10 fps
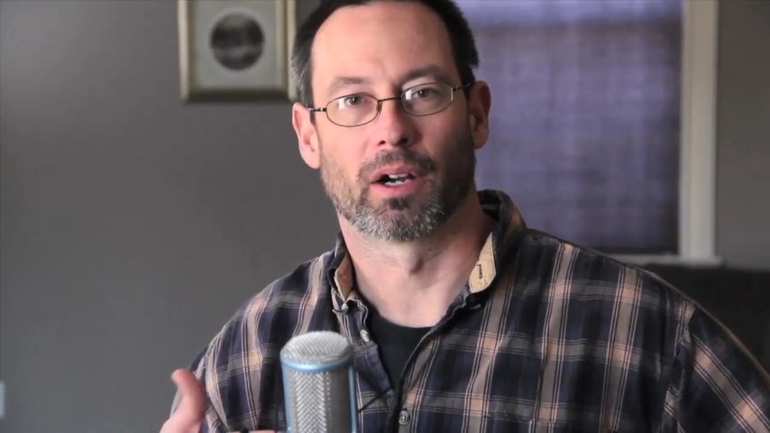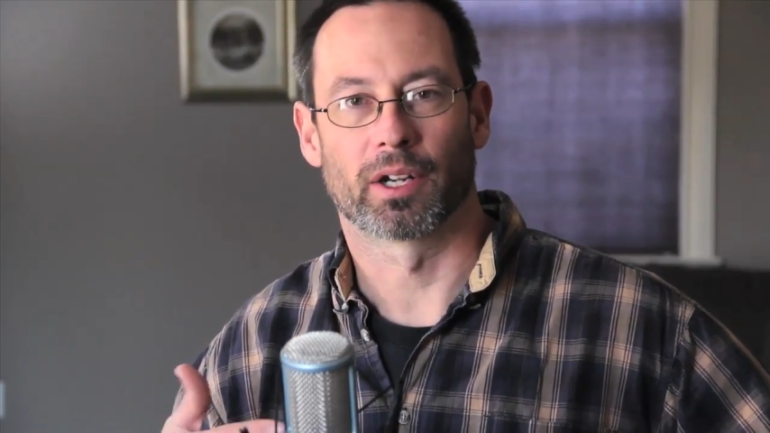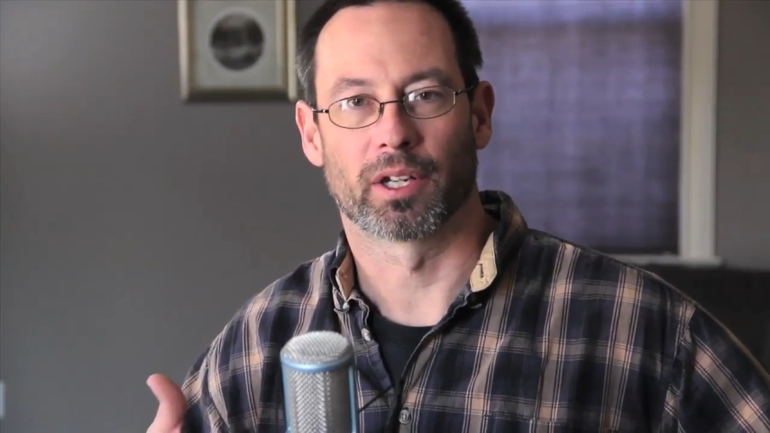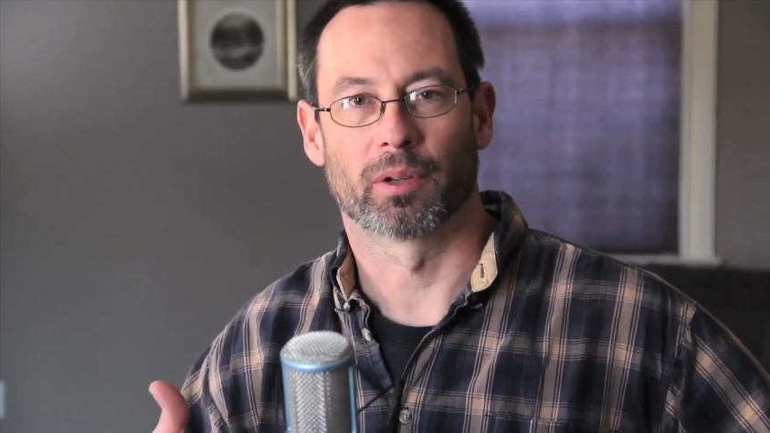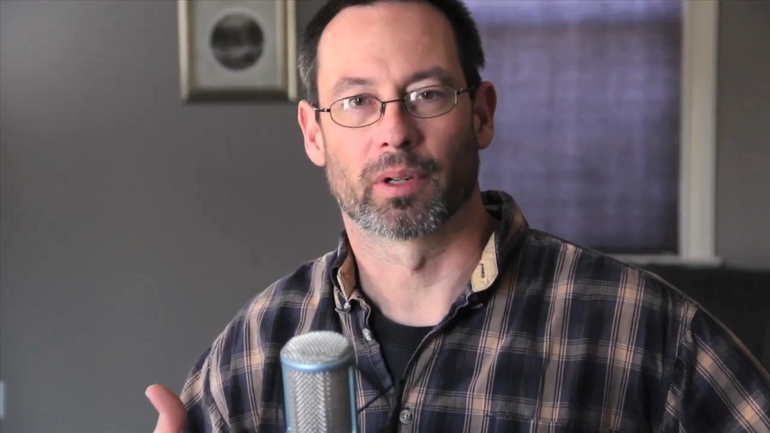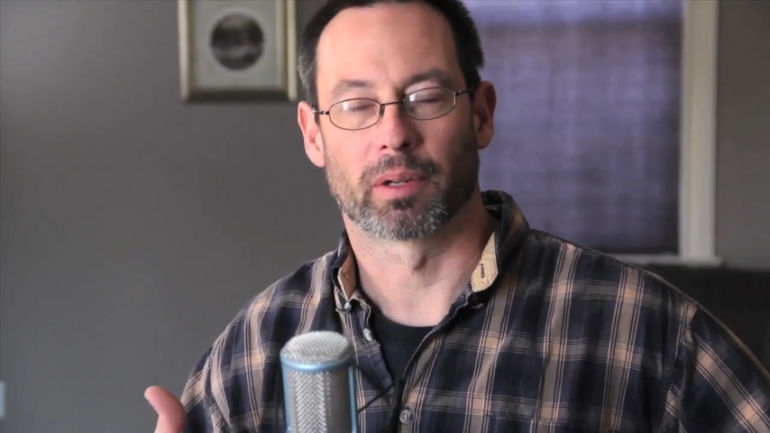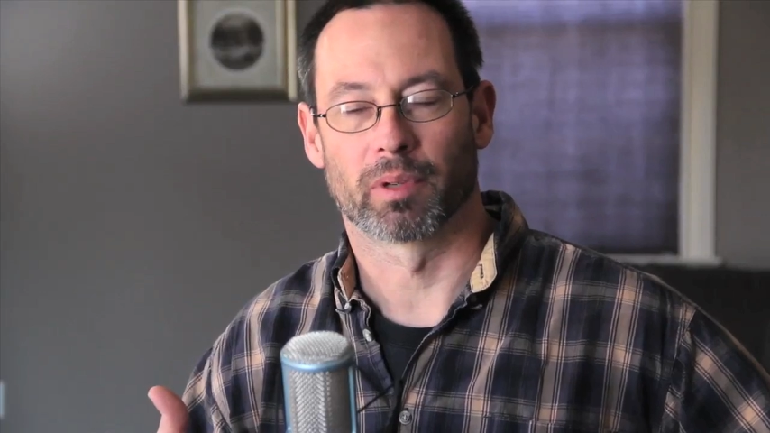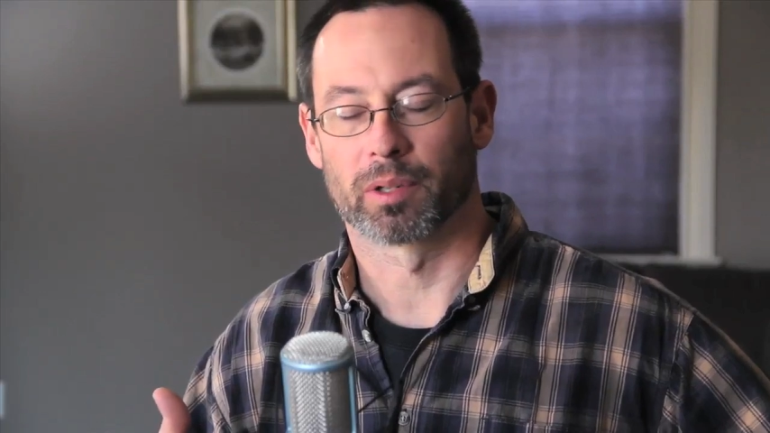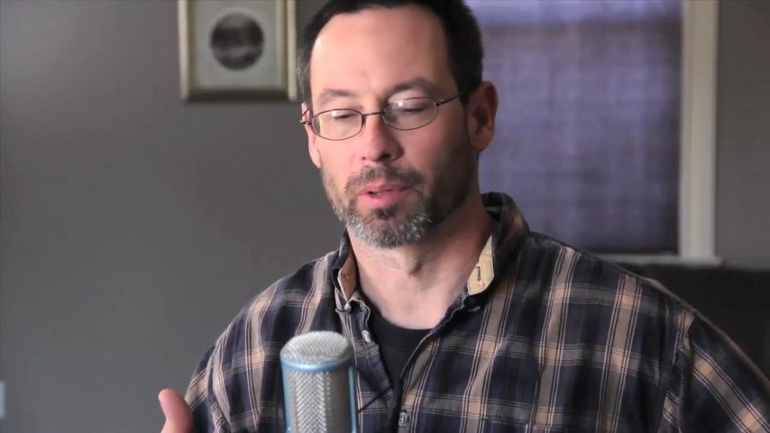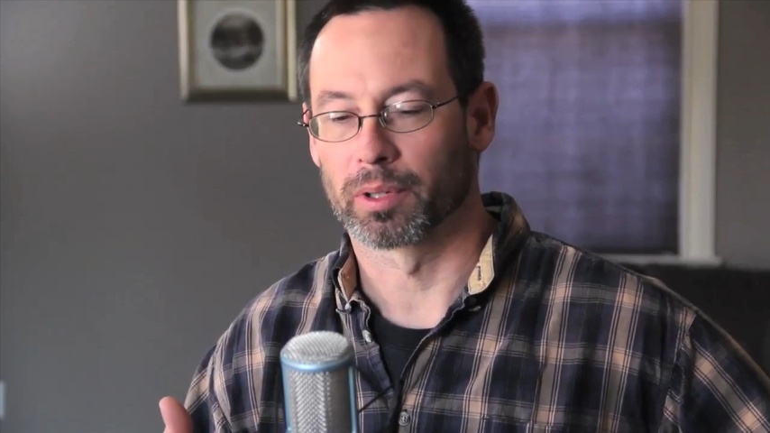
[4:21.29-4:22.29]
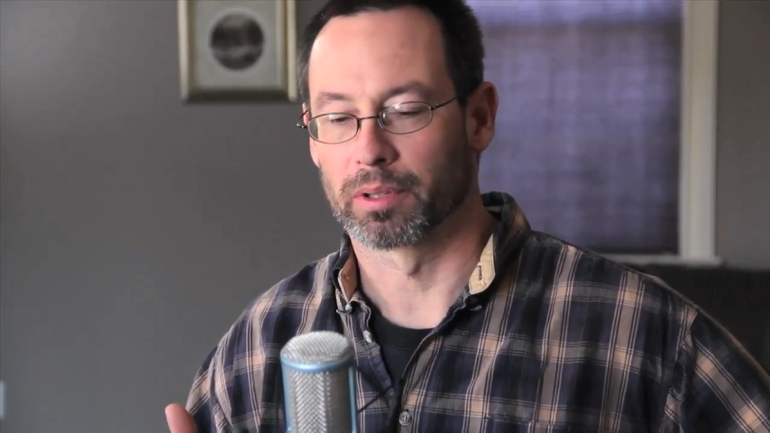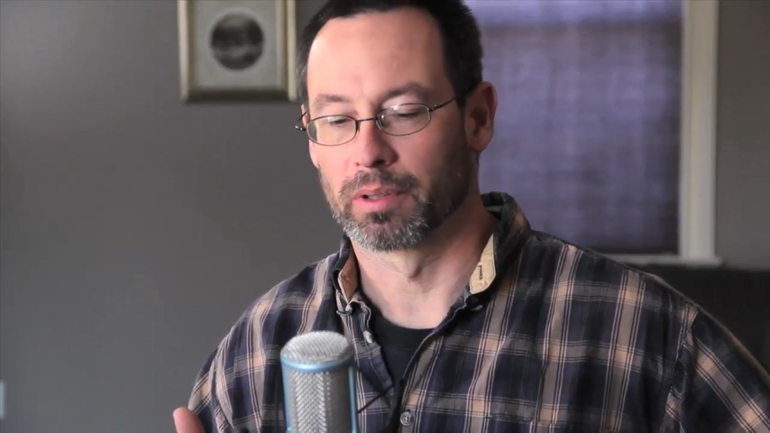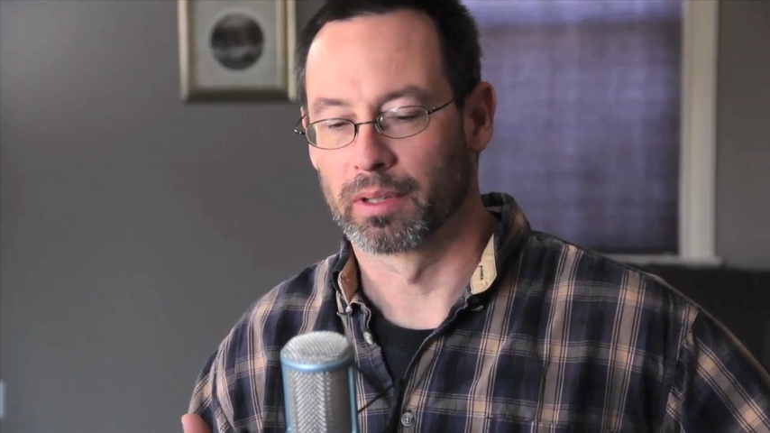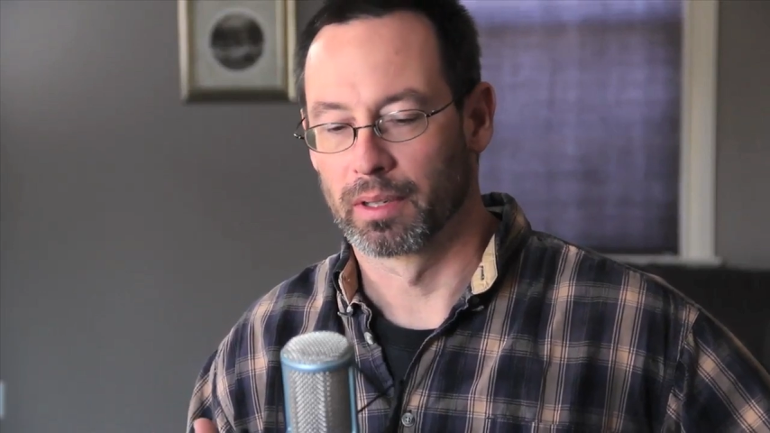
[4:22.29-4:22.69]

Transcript: audio it can record,